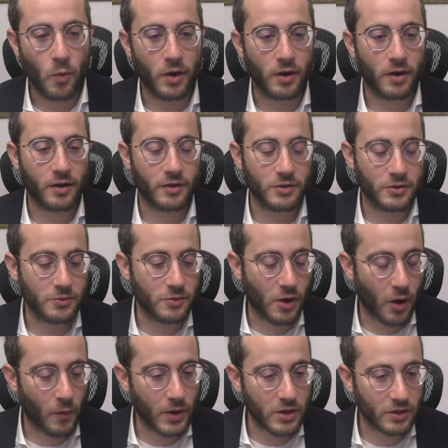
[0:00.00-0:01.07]
where you
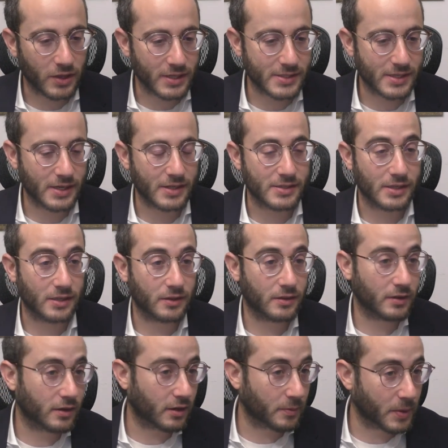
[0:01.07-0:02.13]
go and you listen, it's a
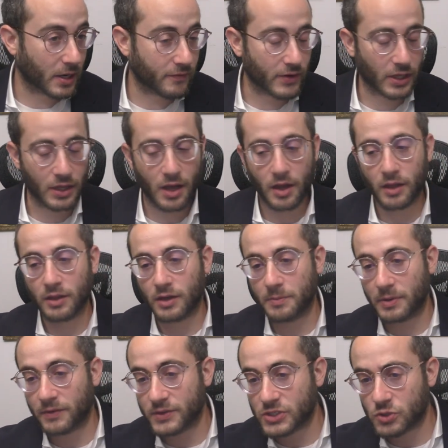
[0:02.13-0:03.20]
little bit of halacha, a little
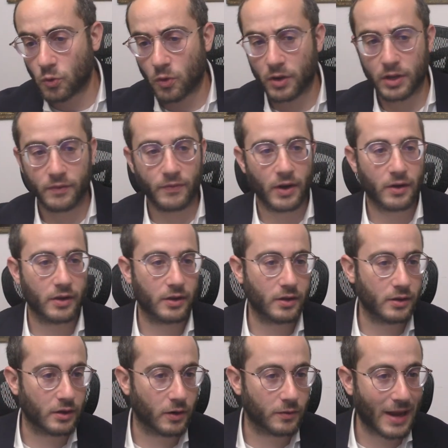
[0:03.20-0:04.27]
bit of a story, a very,
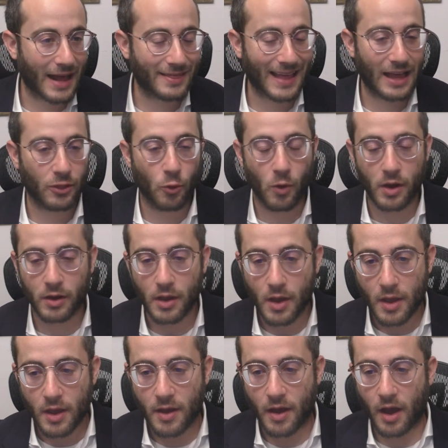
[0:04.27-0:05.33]
you know, not that long,
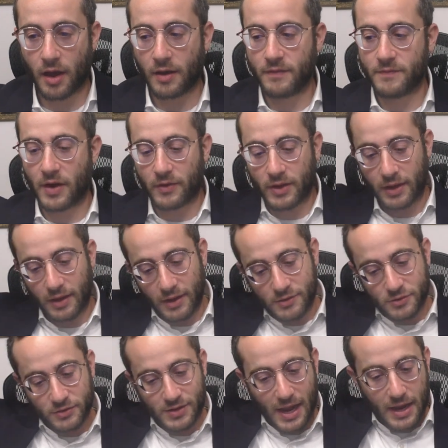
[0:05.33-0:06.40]
uh, very
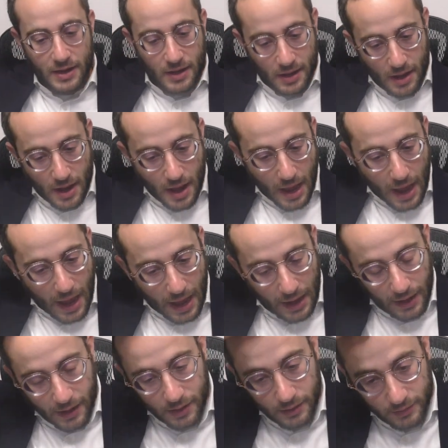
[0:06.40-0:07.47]
entertaining,
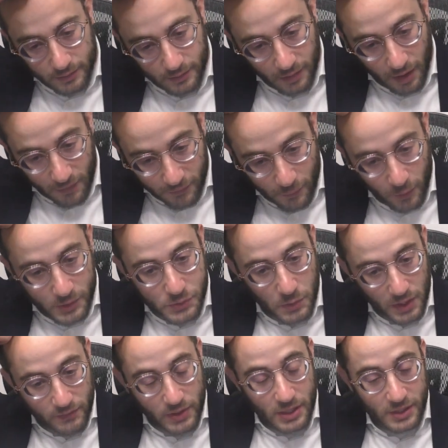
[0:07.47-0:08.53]
and of course,
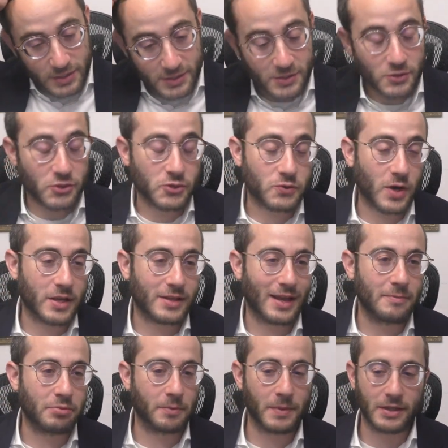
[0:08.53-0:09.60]
whatever you listen, you should try
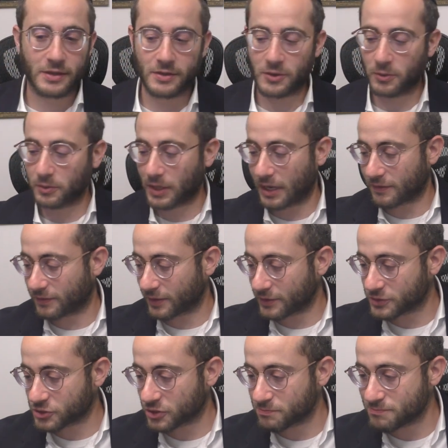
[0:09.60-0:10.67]
to implement in your own life. And
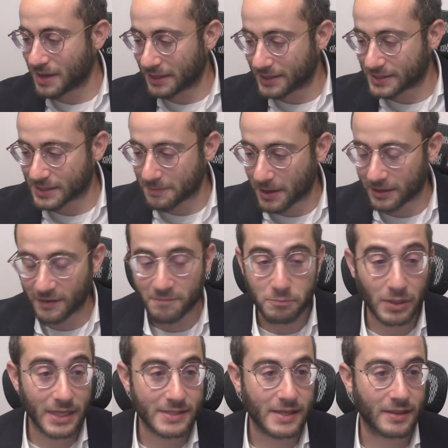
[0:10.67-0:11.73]
there's tremendous amount of
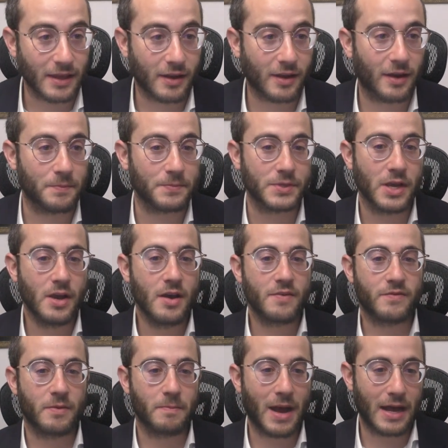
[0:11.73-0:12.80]
blessing that comes
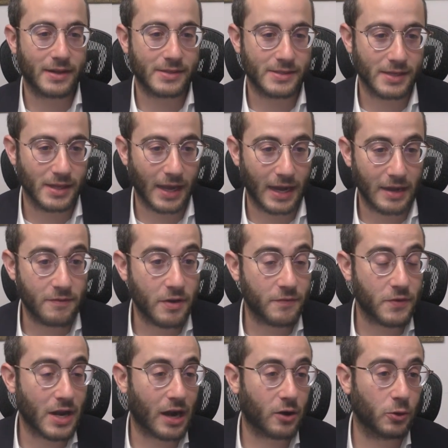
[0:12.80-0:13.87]
from modesty. And even
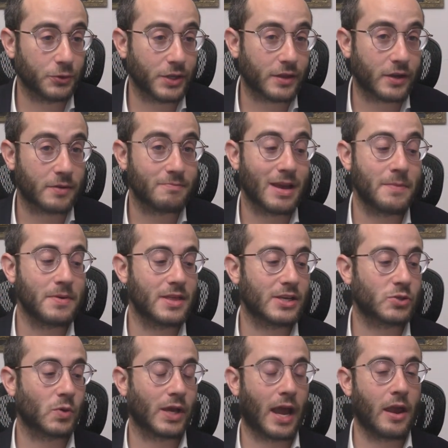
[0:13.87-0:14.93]
if you're not holding there, maybe
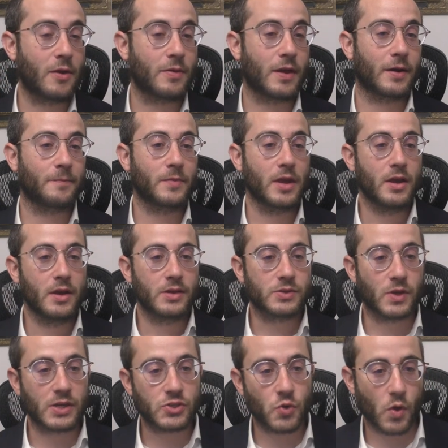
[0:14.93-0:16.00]
this will get you there.
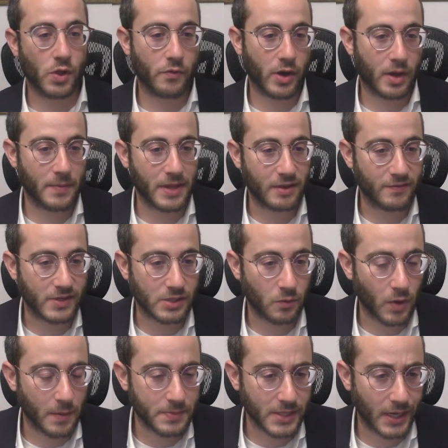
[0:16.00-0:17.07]
So I strongly recommend to visit the
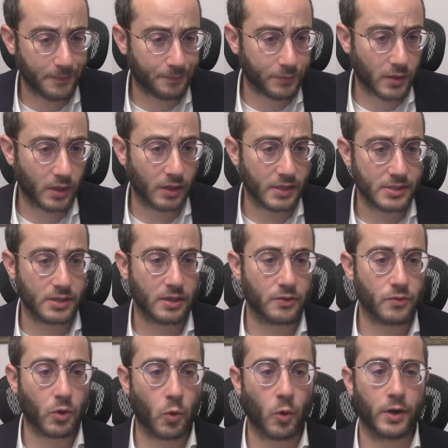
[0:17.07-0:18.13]
website, listen to
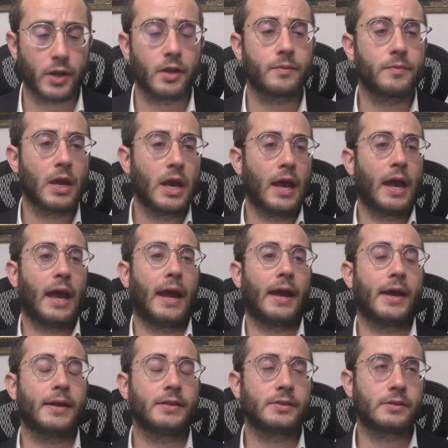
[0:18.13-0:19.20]
the recording,
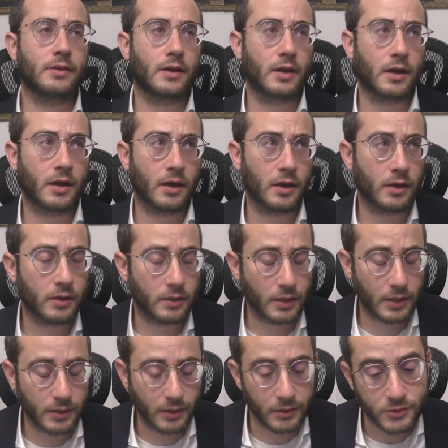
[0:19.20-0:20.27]
and uh,
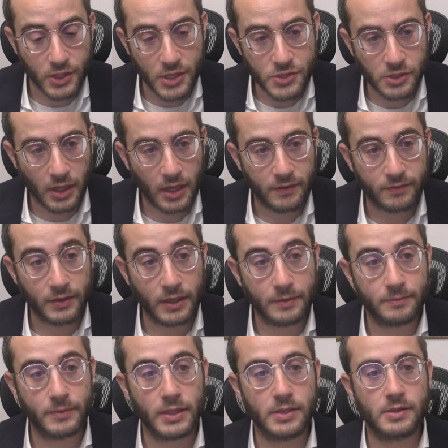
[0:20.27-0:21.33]
and, change your life. Yeah,
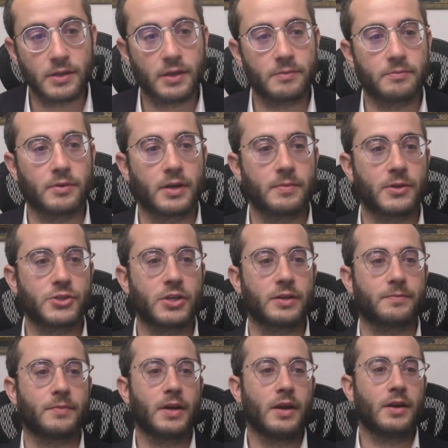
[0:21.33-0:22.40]
that's uh, pretty much
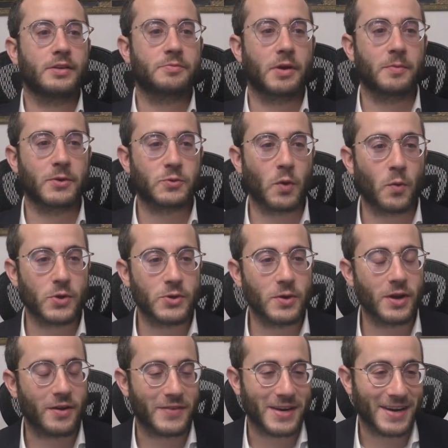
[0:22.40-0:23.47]
it. It's pretty much what we're
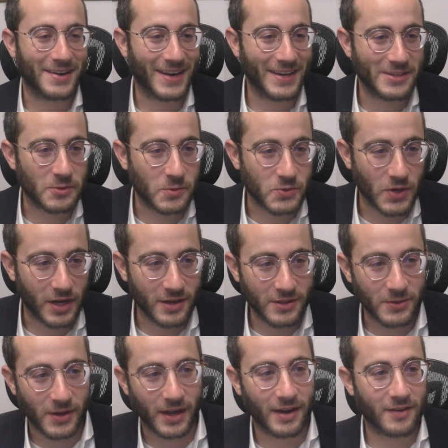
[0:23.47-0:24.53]
doing over here. Right? As we're trying to
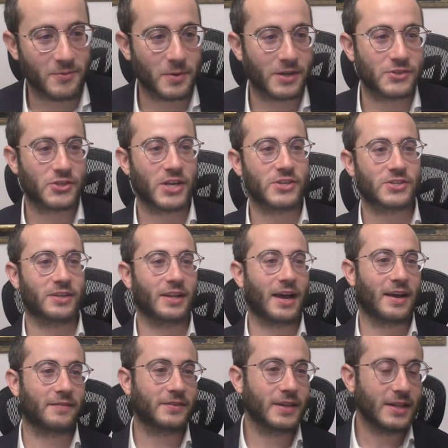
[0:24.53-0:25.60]
do: get everyone to change their
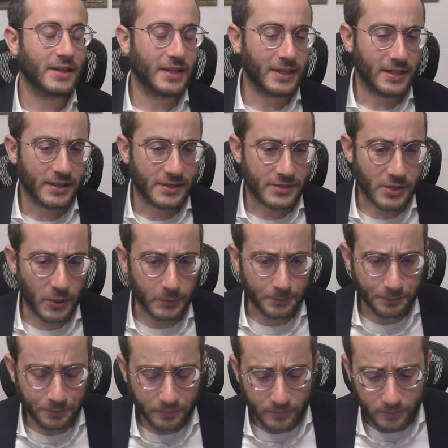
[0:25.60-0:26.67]
life.
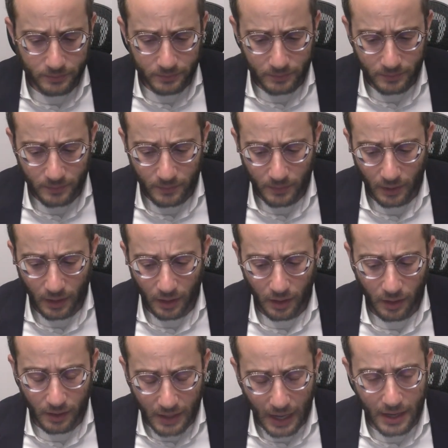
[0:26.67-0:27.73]
So,
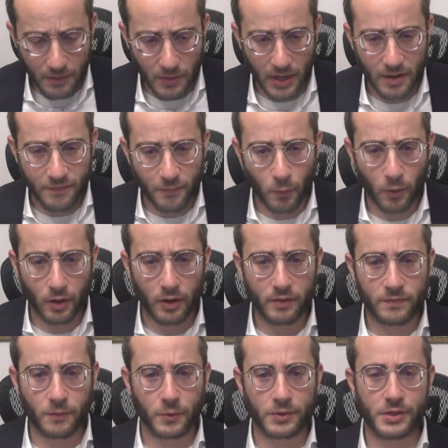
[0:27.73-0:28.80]
getting ready
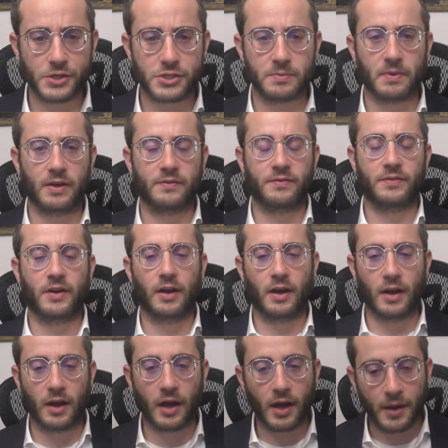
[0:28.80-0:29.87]
for for Tisha
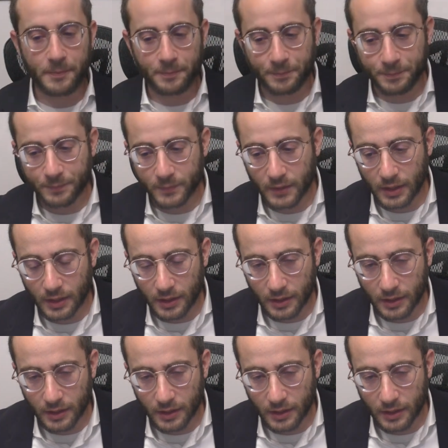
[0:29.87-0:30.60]
B'av. Um,